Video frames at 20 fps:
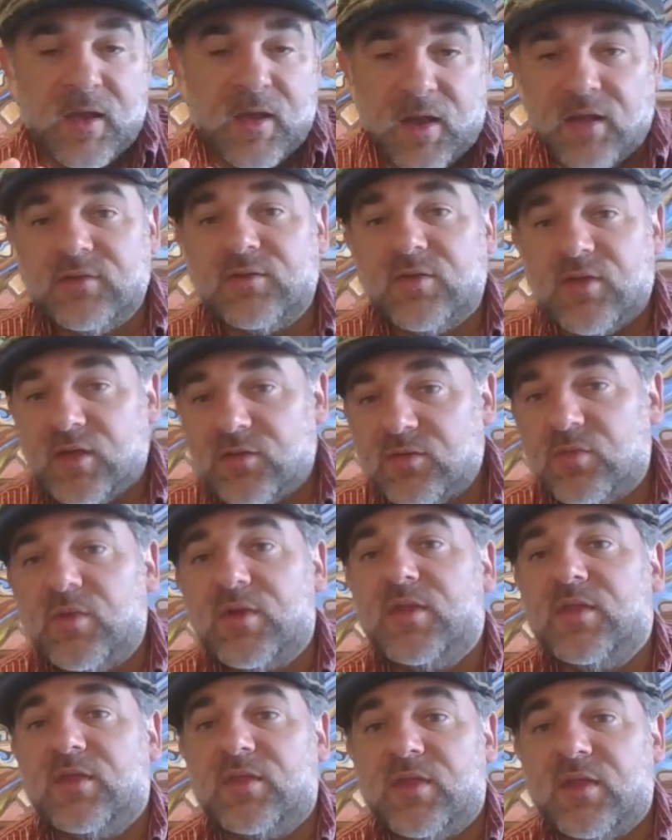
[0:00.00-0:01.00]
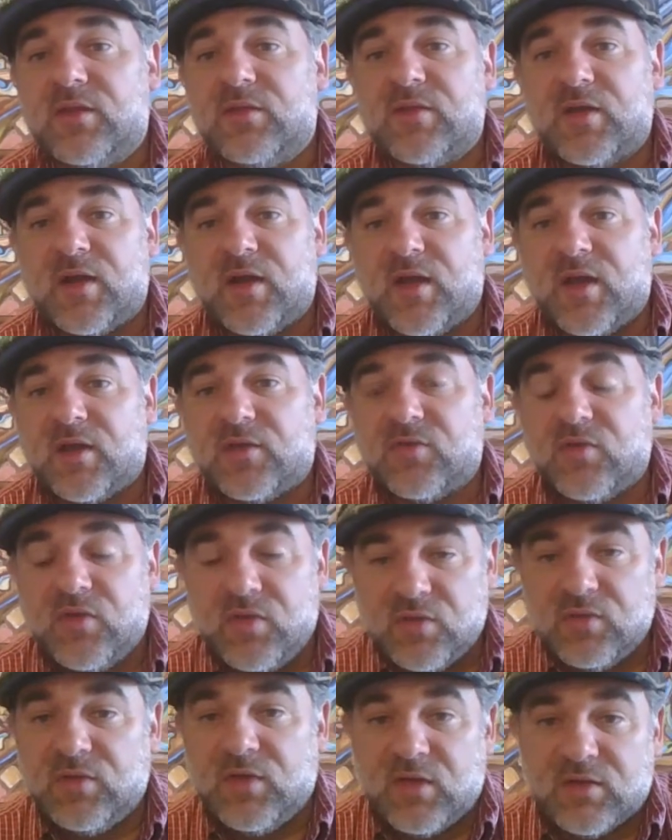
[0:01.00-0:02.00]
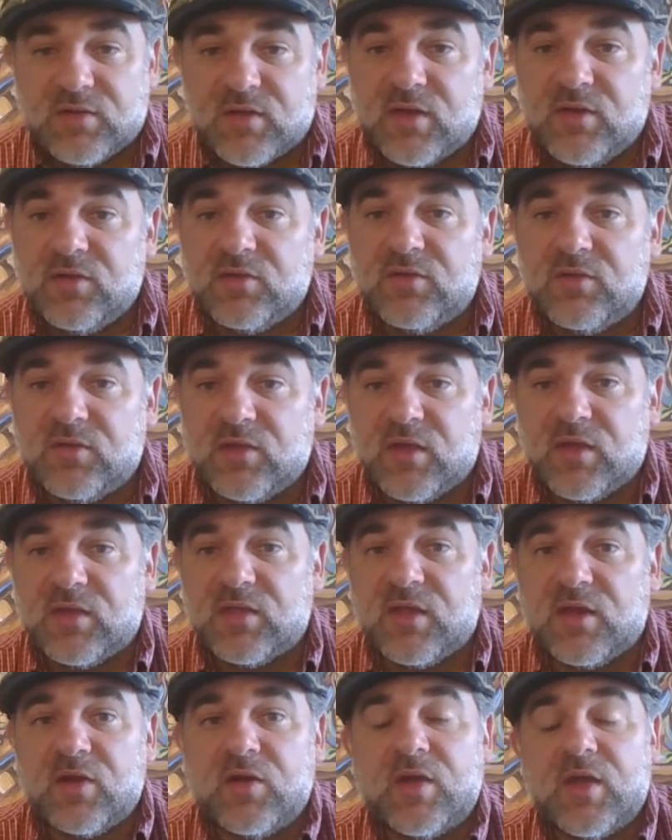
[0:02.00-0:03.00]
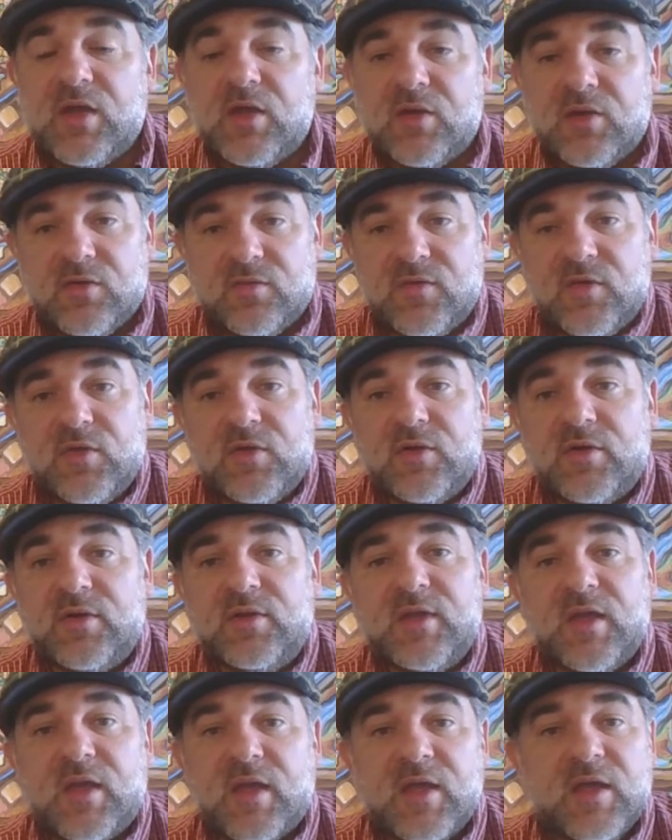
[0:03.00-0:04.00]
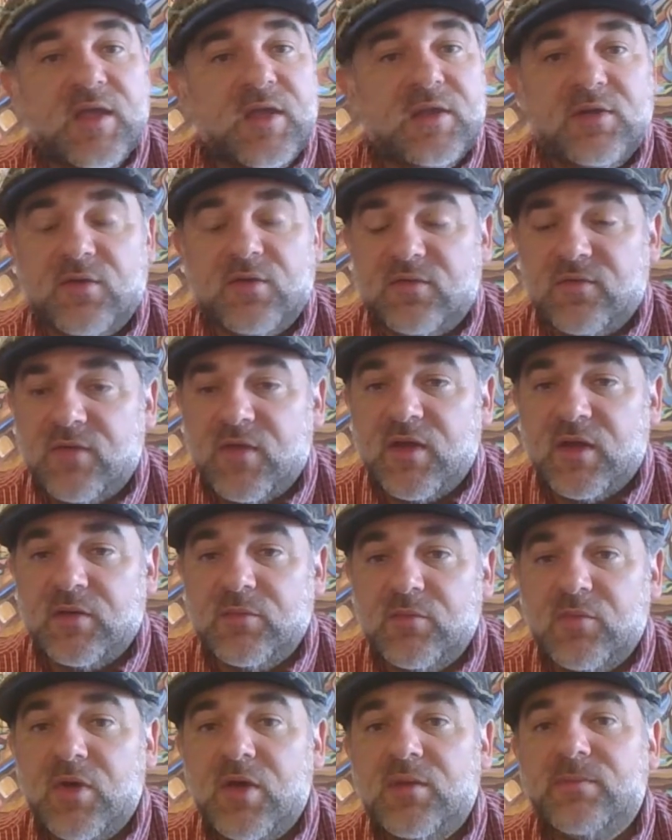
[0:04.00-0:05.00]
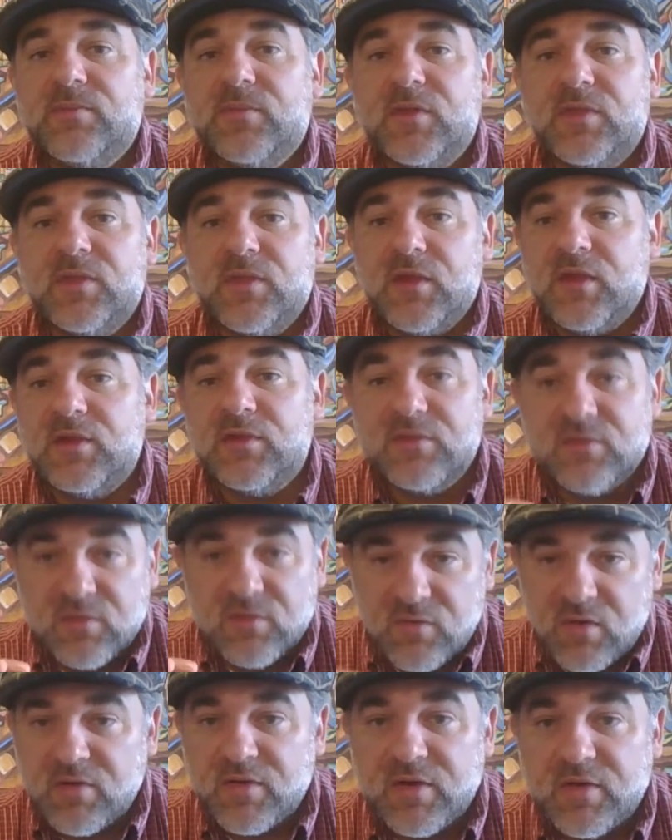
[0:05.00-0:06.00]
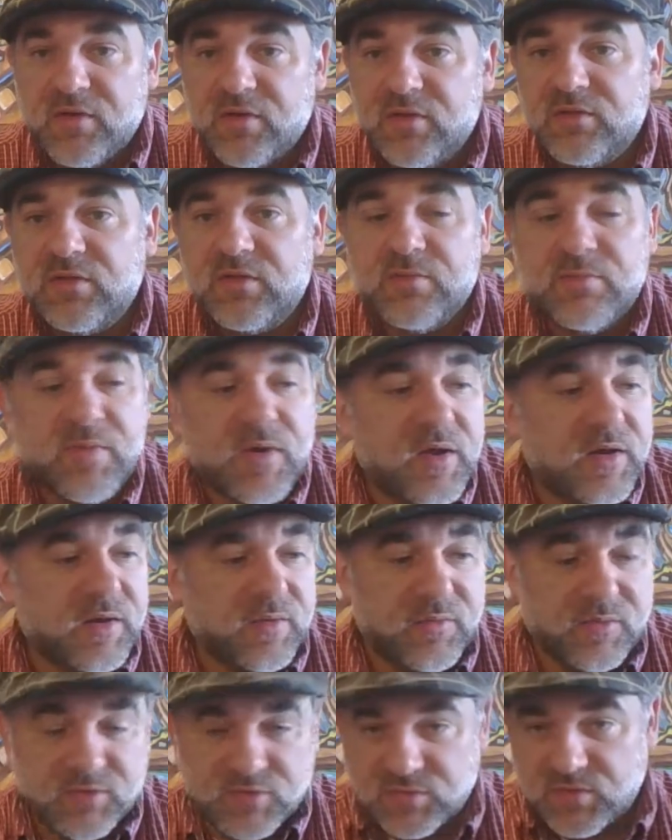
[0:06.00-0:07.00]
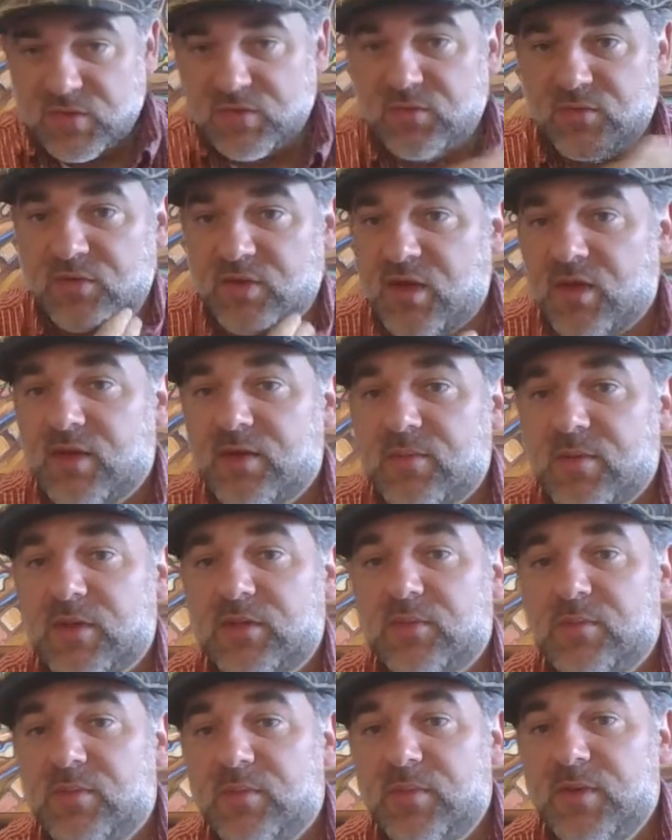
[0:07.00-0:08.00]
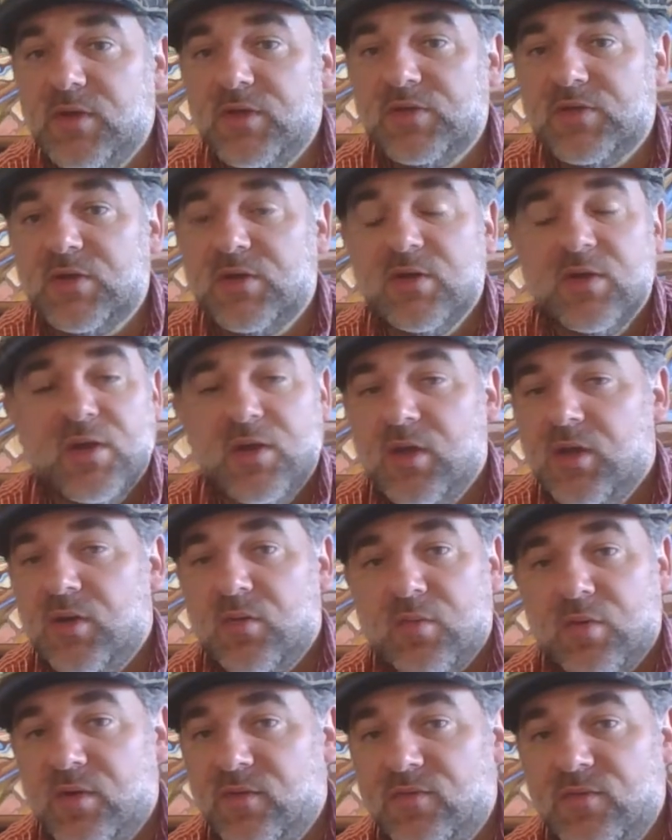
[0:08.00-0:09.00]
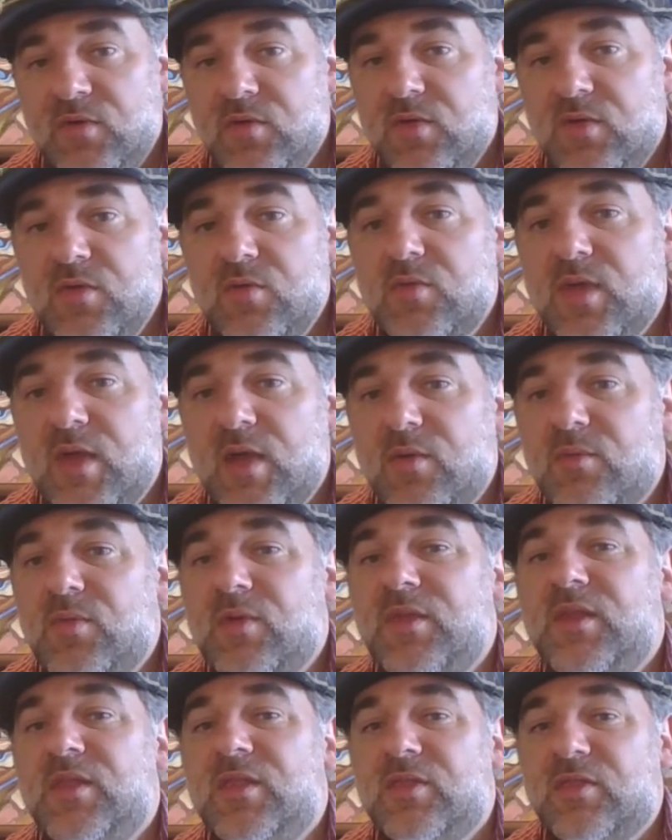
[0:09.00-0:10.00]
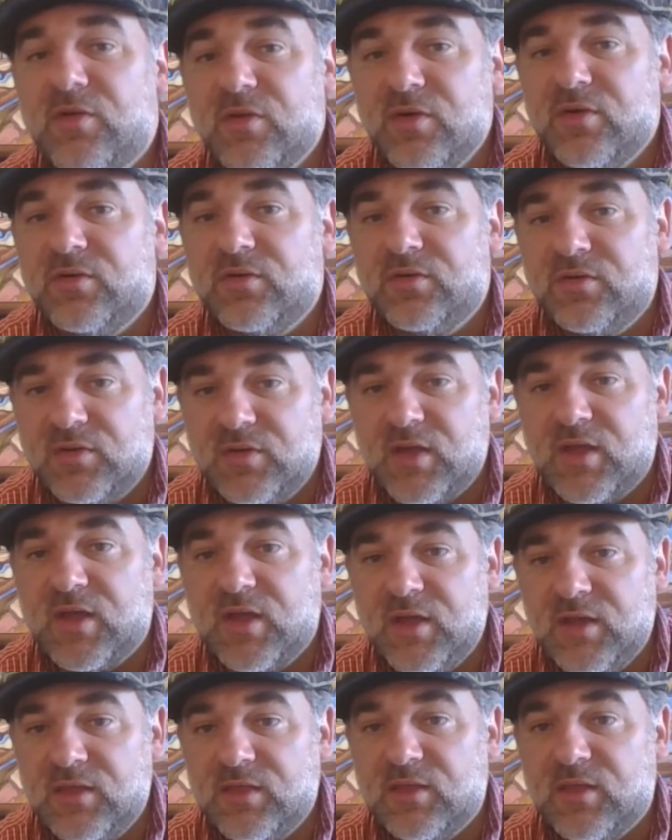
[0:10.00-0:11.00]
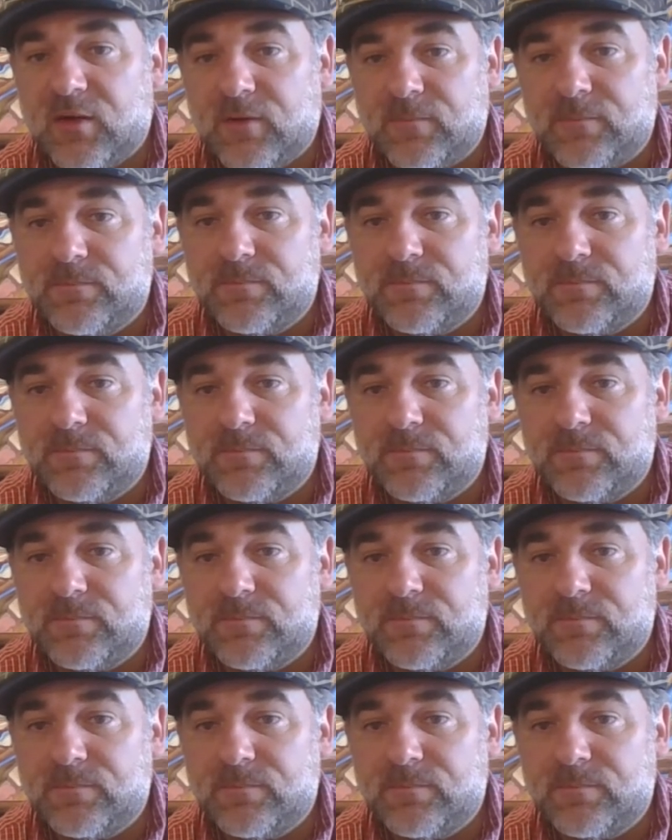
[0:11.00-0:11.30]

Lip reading: And so that's one of the things that yes, I used to think that, okay, if you learn to take a hit, you're fine. Well, the thing is, there are areas in the body, which, as we're talking about the Bubishi, where if you can't really learn to take a hit there.